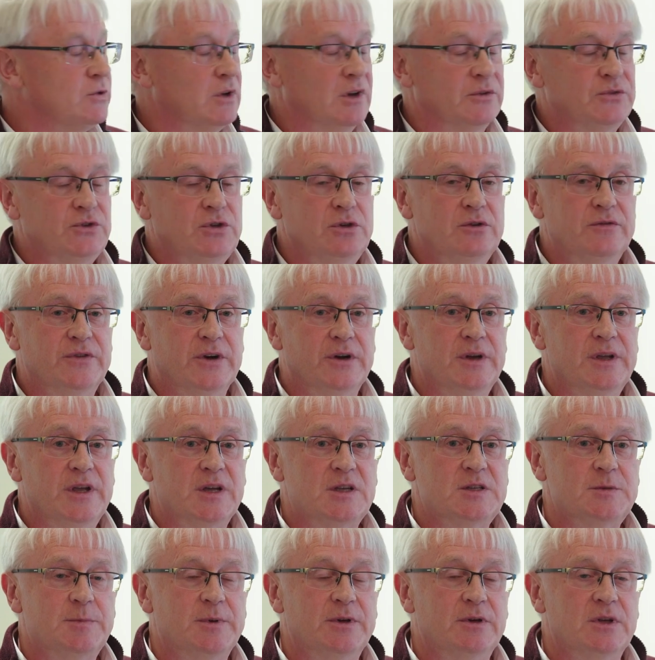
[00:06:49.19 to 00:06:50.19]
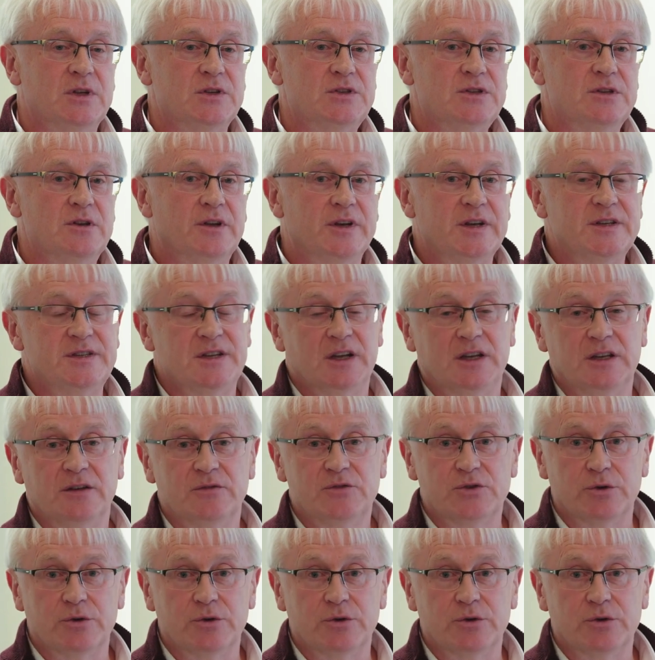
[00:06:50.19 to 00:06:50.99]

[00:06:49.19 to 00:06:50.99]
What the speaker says: have two very experienced non-executive